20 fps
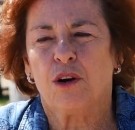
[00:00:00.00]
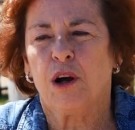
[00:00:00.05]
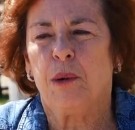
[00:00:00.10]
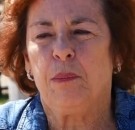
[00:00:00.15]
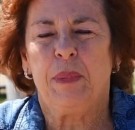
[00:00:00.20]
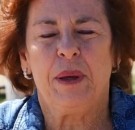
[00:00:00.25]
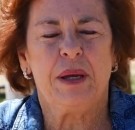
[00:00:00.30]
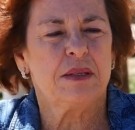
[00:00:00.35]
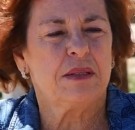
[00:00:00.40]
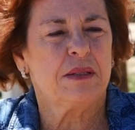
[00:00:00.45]
are our
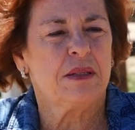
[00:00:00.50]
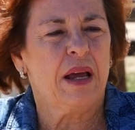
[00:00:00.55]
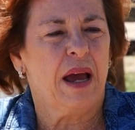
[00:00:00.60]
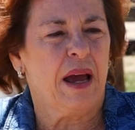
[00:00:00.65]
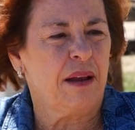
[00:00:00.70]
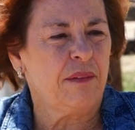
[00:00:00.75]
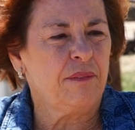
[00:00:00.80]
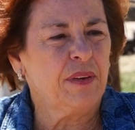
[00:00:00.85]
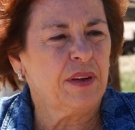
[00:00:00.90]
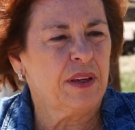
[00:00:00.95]
best
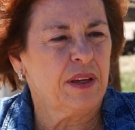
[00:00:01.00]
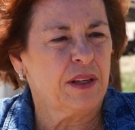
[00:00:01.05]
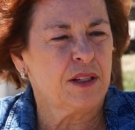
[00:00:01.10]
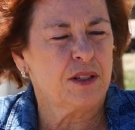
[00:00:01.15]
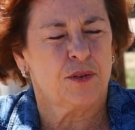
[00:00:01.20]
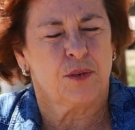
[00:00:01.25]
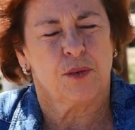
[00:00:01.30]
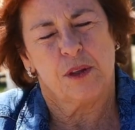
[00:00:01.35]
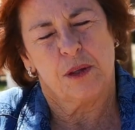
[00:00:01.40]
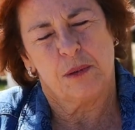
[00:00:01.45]

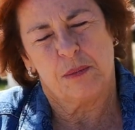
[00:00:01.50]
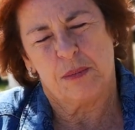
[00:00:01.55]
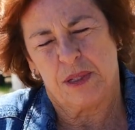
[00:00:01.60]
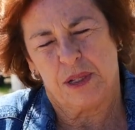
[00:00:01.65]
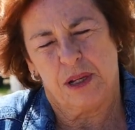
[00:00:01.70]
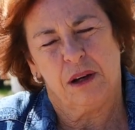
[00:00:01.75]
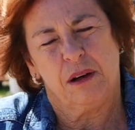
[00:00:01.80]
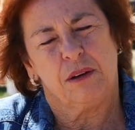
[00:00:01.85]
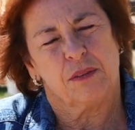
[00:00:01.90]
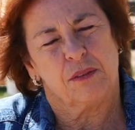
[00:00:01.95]
advocates for
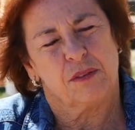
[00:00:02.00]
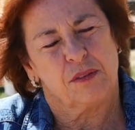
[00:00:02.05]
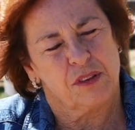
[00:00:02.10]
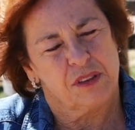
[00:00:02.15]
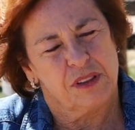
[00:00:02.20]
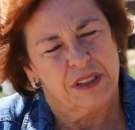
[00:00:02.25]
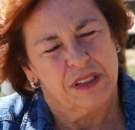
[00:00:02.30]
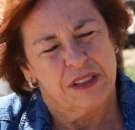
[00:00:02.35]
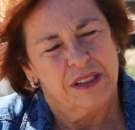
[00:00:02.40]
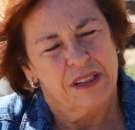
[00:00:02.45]
themselves
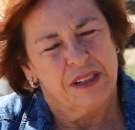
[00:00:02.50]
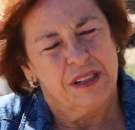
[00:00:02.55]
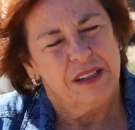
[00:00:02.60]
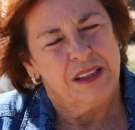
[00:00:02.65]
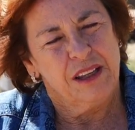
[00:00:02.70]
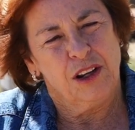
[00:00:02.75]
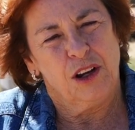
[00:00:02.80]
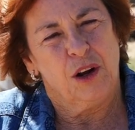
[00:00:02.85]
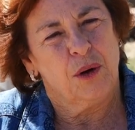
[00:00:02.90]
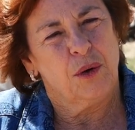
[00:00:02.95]

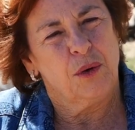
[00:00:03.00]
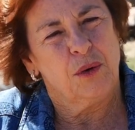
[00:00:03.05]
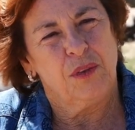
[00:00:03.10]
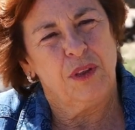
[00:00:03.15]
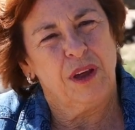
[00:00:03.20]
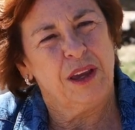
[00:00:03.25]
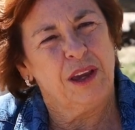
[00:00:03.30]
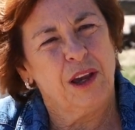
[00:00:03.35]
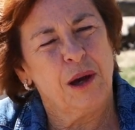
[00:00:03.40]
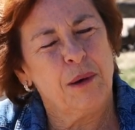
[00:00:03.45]
you know
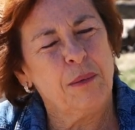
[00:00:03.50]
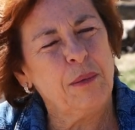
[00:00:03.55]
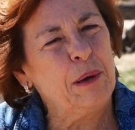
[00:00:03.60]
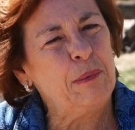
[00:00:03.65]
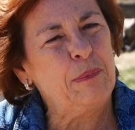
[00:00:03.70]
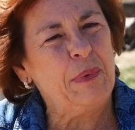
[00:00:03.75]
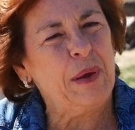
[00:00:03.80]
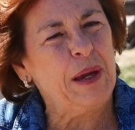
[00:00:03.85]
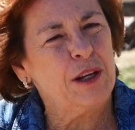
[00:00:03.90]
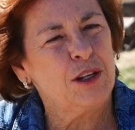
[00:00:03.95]
they come
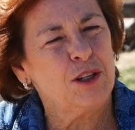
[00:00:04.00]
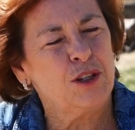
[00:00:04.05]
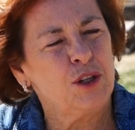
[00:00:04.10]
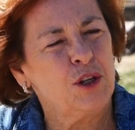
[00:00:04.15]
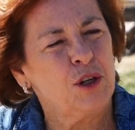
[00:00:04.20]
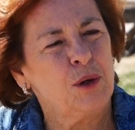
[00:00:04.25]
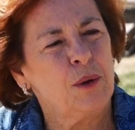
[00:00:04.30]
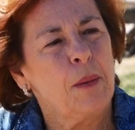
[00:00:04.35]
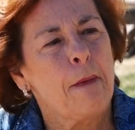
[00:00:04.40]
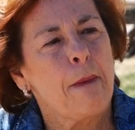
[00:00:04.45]
up at
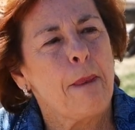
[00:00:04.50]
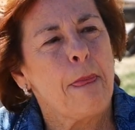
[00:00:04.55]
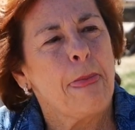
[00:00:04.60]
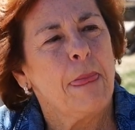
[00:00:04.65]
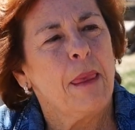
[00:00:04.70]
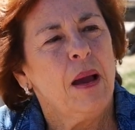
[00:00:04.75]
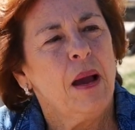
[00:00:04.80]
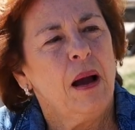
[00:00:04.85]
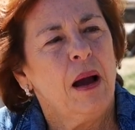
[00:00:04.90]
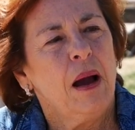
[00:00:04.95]
you
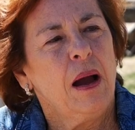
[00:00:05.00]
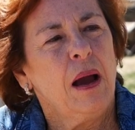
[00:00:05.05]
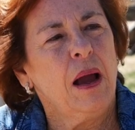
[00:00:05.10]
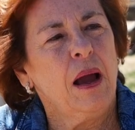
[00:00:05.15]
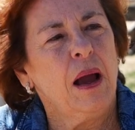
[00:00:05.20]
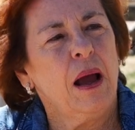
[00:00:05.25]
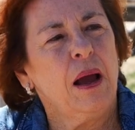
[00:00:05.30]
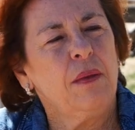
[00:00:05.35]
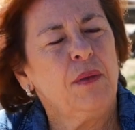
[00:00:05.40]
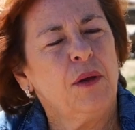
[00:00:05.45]

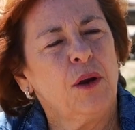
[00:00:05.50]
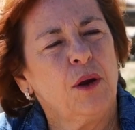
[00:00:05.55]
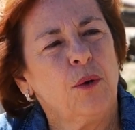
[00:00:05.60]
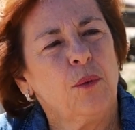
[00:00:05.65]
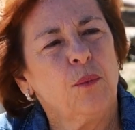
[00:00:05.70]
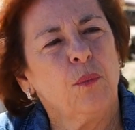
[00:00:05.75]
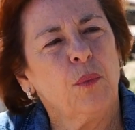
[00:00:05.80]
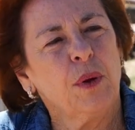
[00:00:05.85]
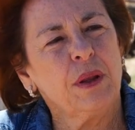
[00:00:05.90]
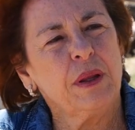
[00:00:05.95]

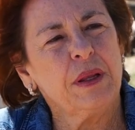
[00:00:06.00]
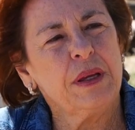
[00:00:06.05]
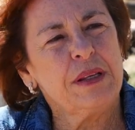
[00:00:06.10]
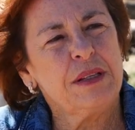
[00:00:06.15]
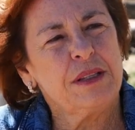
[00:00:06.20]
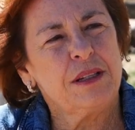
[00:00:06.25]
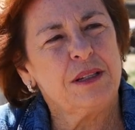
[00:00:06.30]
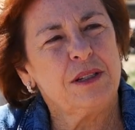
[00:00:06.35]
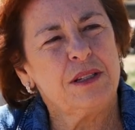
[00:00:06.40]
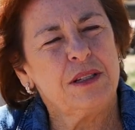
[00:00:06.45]
they're willing
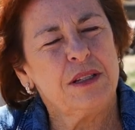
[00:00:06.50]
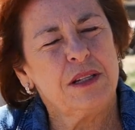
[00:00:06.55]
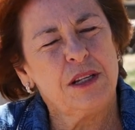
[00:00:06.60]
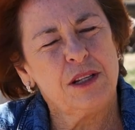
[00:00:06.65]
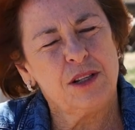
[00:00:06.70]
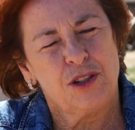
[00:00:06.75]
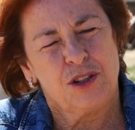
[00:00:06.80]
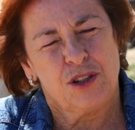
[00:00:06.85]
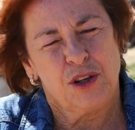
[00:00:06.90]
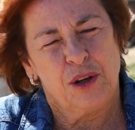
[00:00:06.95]
to
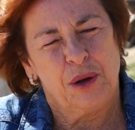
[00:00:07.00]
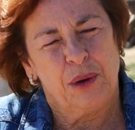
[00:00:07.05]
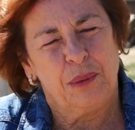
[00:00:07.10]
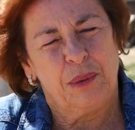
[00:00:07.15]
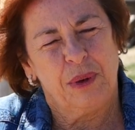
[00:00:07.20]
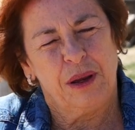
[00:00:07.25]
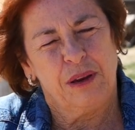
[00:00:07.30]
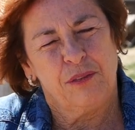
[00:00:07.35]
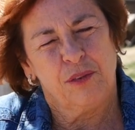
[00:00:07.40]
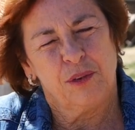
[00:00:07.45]
teach you
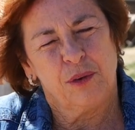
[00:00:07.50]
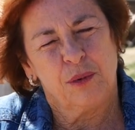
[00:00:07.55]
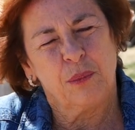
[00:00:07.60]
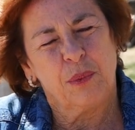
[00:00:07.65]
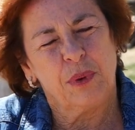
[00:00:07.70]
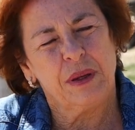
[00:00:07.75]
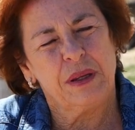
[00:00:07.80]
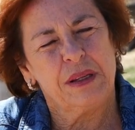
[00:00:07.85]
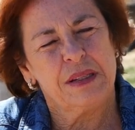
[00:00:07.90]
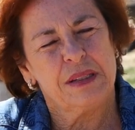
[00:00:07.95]
if you're
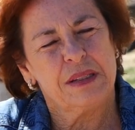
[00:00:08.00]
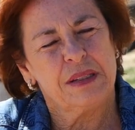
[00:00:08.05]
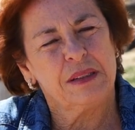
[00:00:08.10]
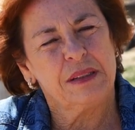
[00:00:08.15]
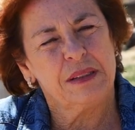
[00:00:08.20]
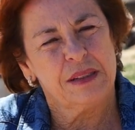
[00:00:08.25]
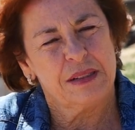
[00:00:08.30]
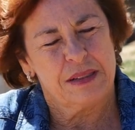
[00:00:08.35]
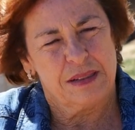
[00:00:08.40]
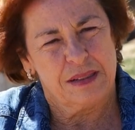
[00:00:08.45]
willing to
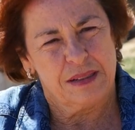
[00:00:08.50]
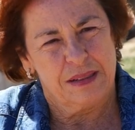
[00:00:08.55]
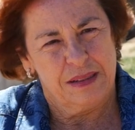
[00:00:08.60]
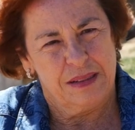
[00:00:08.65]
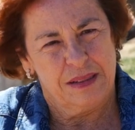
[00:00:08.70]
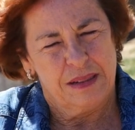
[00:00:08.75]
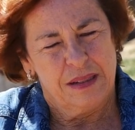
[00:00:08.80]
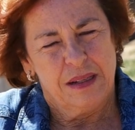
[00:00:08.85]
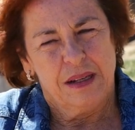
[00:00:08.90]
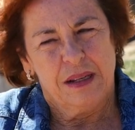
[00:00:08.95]
listen